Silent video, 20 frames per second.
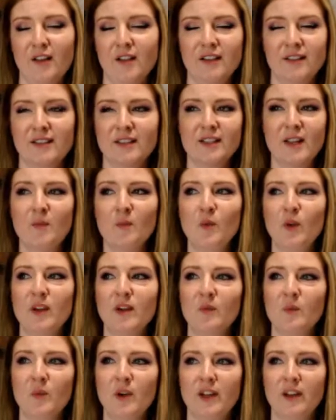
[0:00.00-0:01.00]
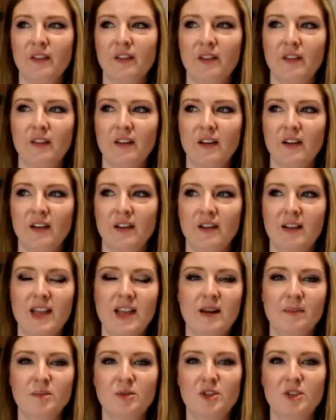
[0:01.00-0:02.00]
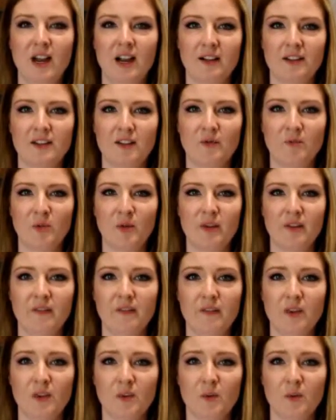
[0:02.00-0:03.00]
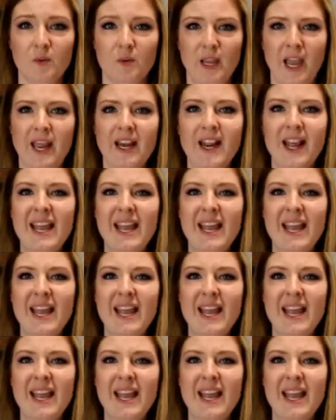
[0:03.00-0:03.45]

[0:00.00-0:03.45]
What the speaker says: someone with an objective point of view can